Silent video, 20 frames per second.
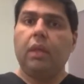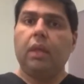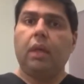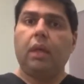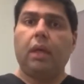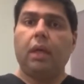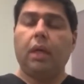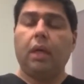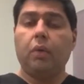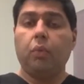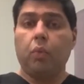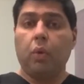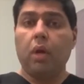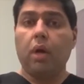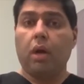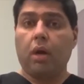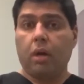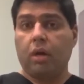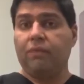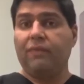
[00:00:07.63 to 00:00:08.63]
Uh, what
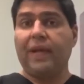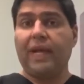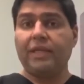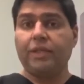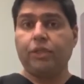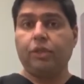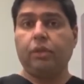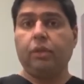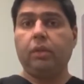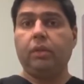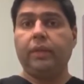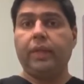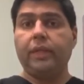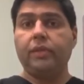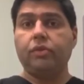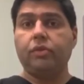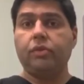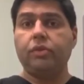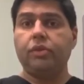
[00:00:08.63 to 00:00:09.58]
are vascular lasers?